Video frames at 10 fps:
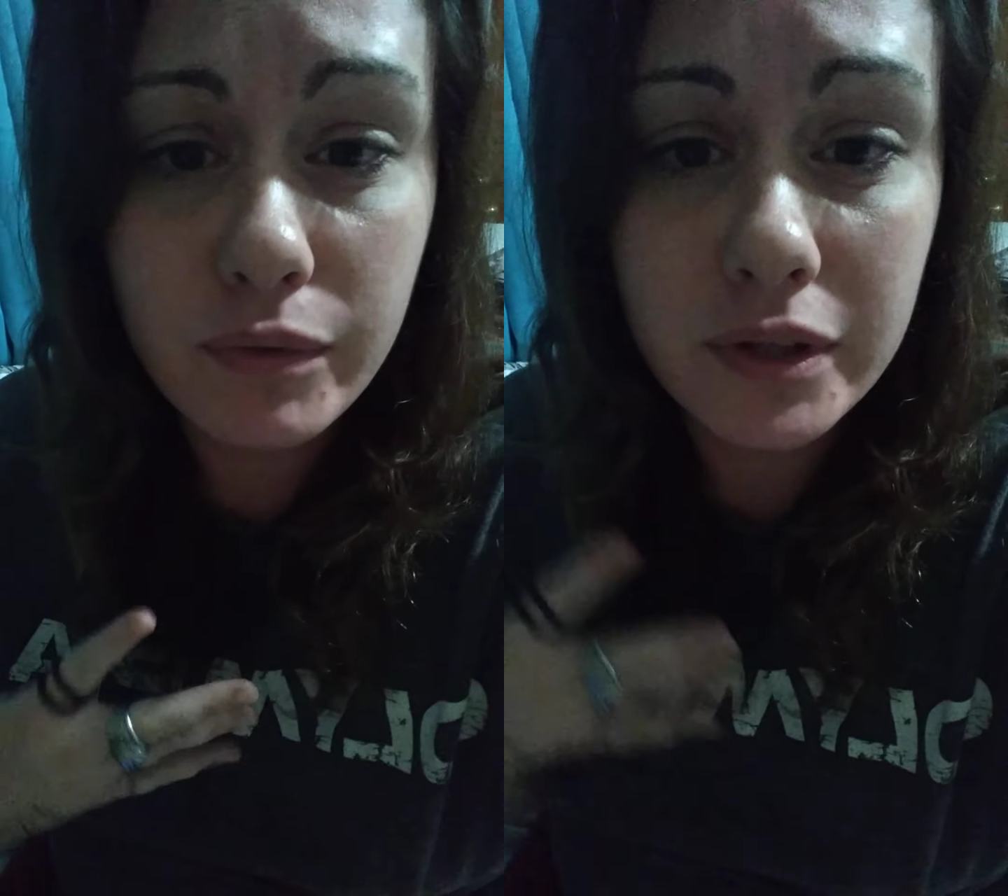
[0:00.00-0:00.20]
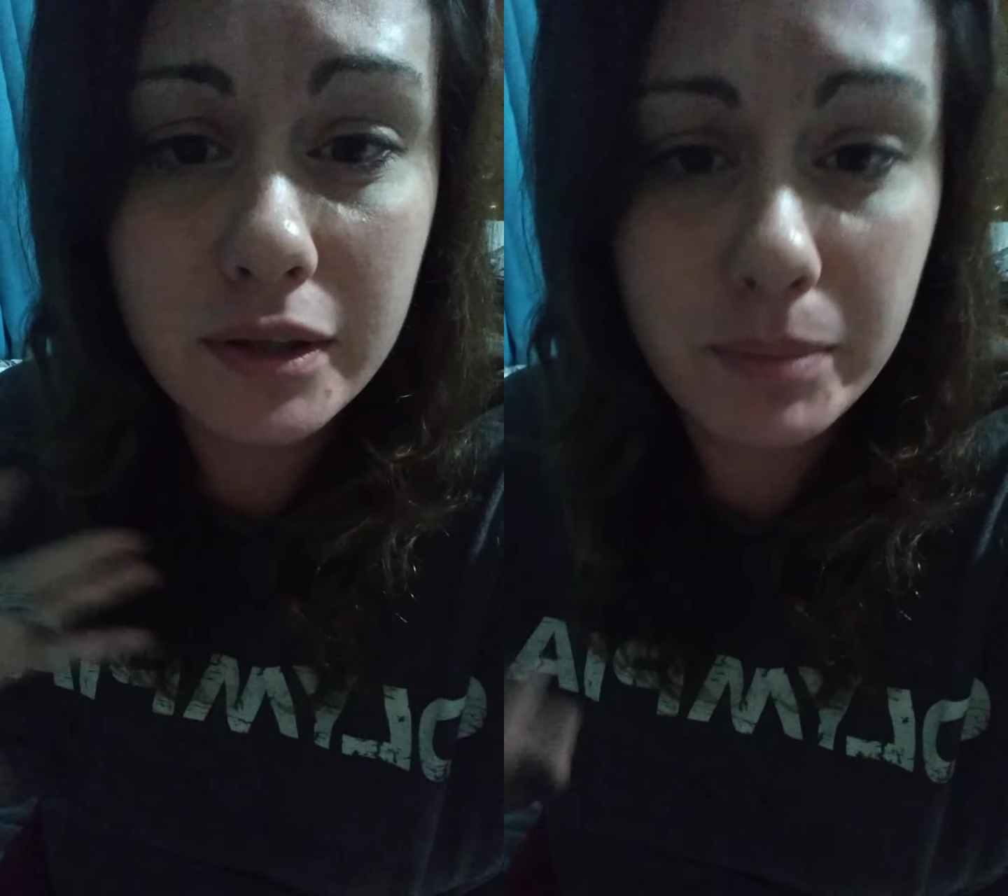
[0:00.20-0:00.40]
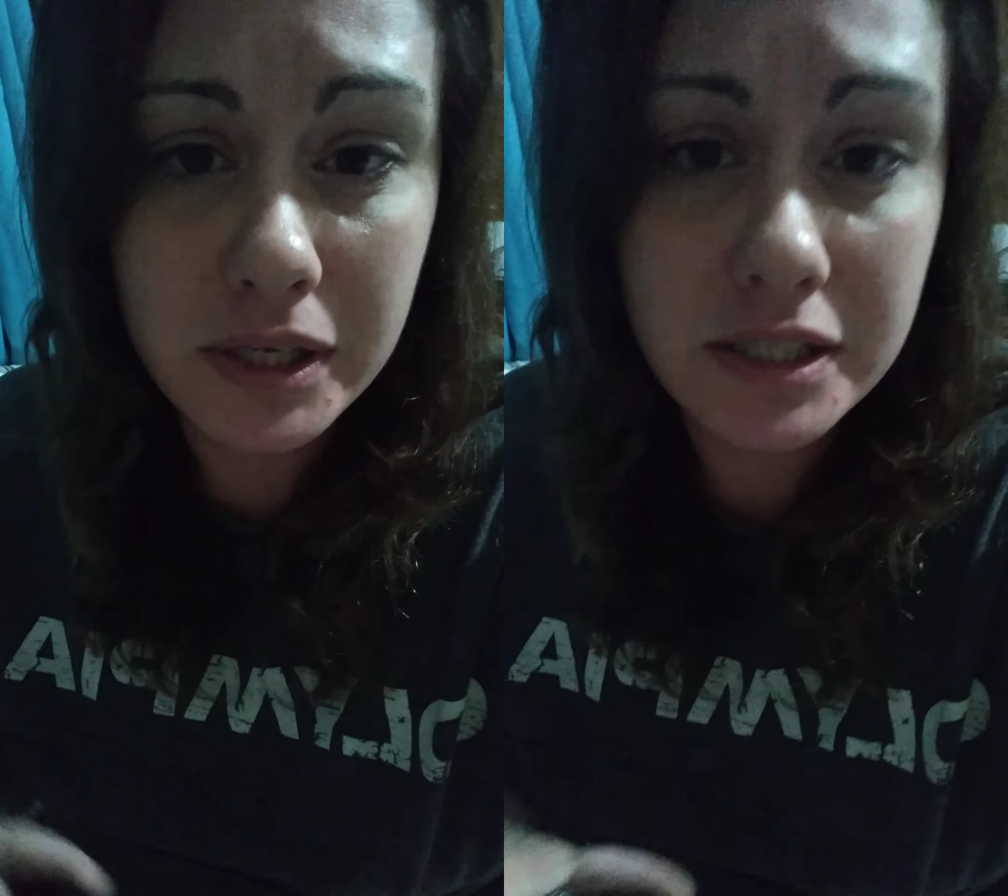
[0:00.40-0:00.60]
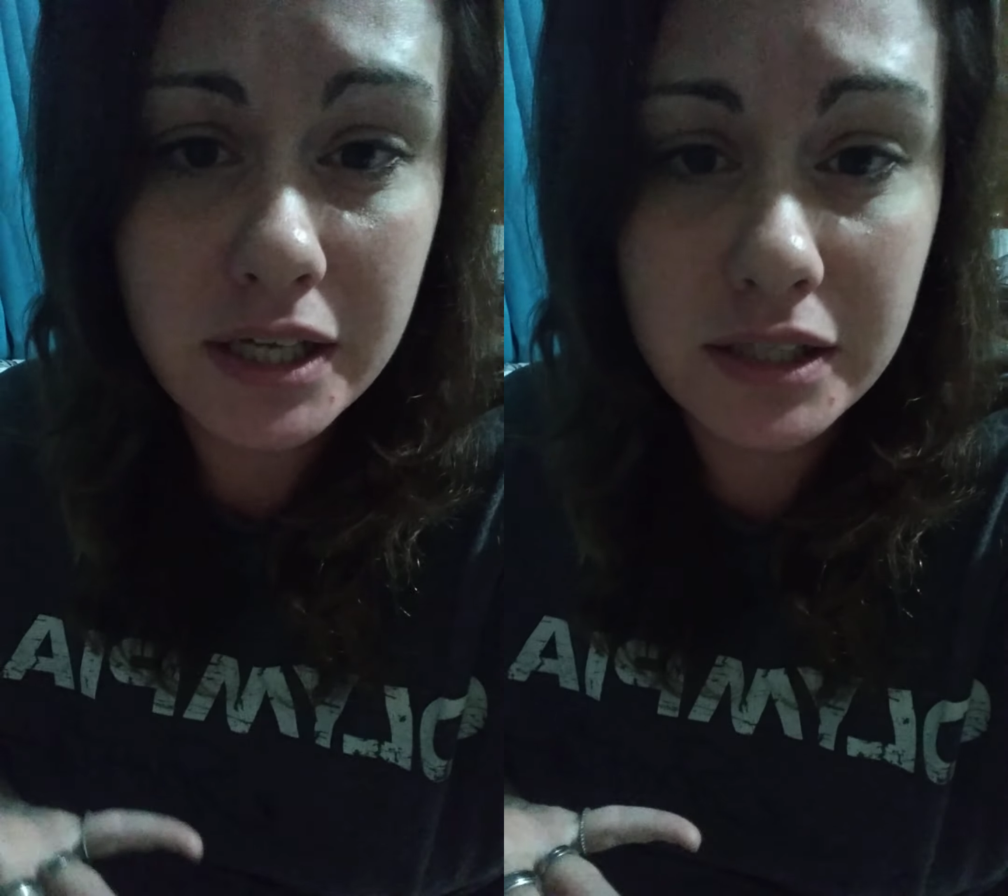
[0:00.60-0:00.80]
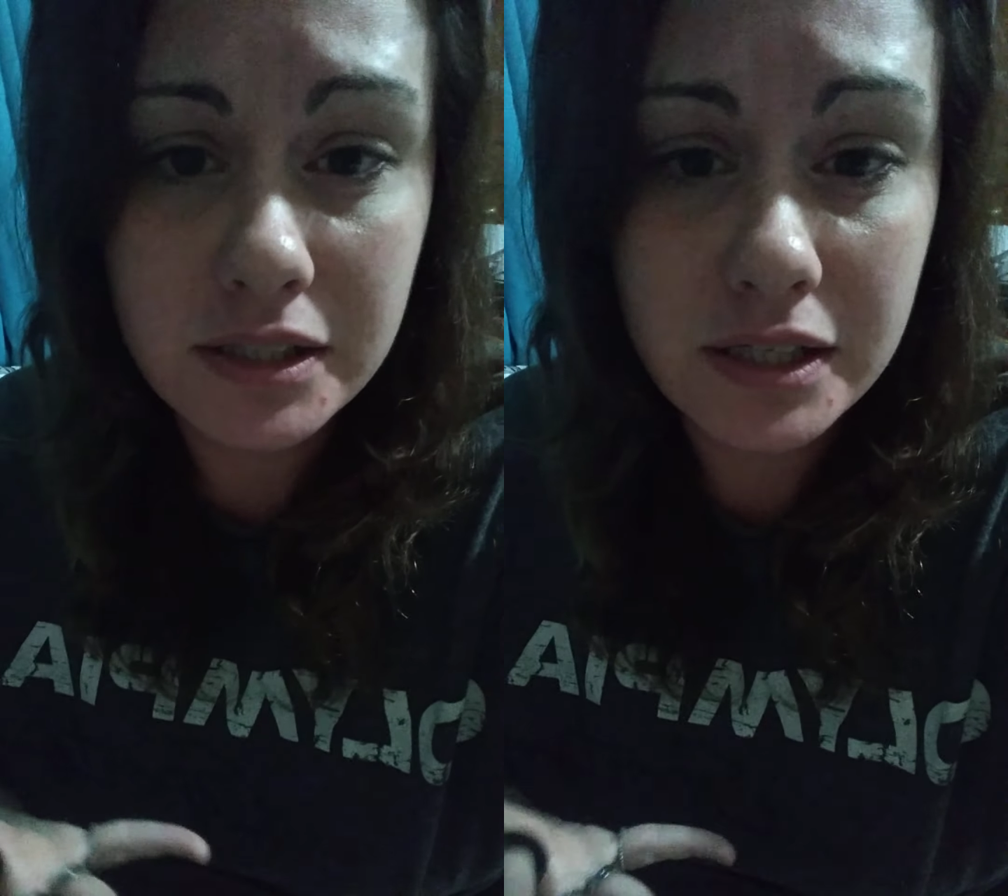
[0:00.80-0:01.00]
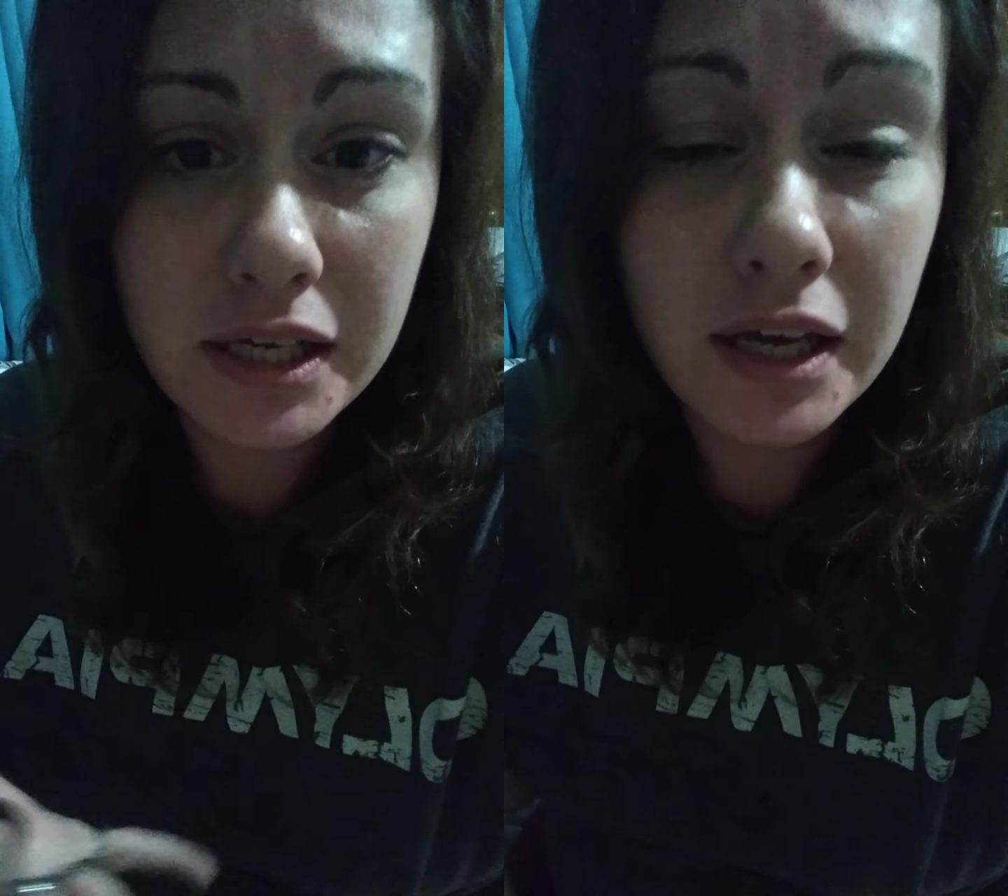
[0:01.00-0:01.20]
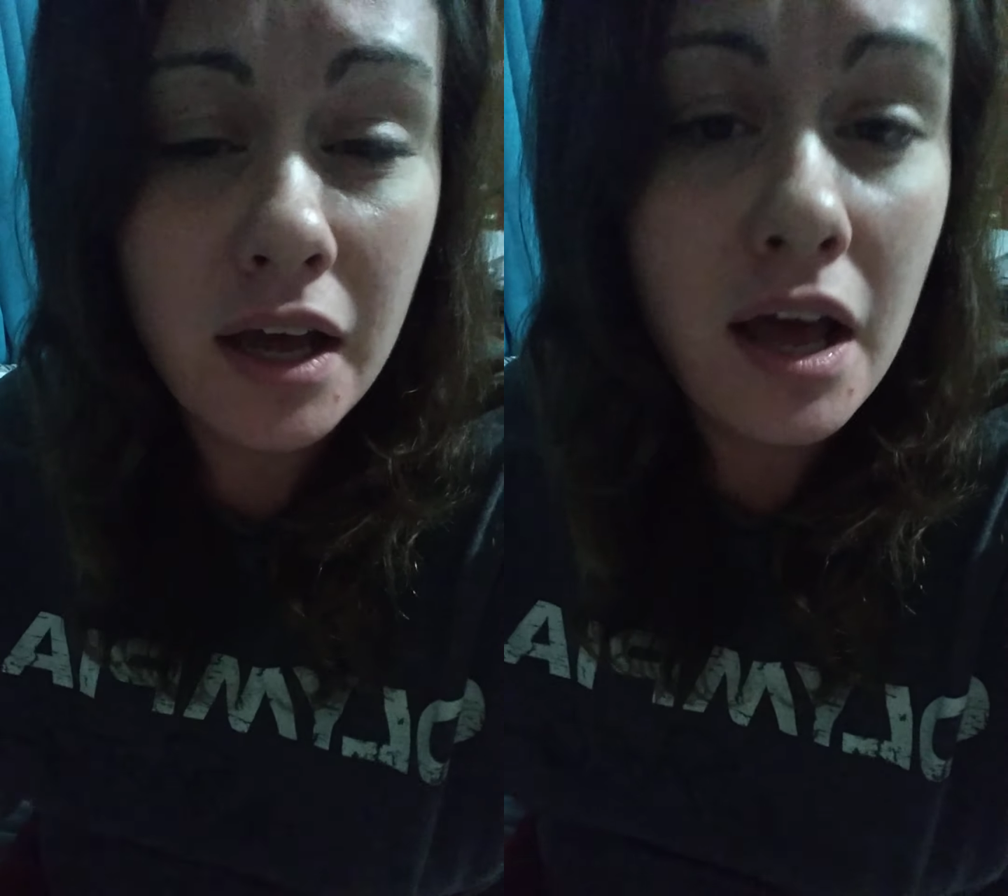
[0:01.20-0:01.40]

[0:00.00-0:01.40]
with the PTSD,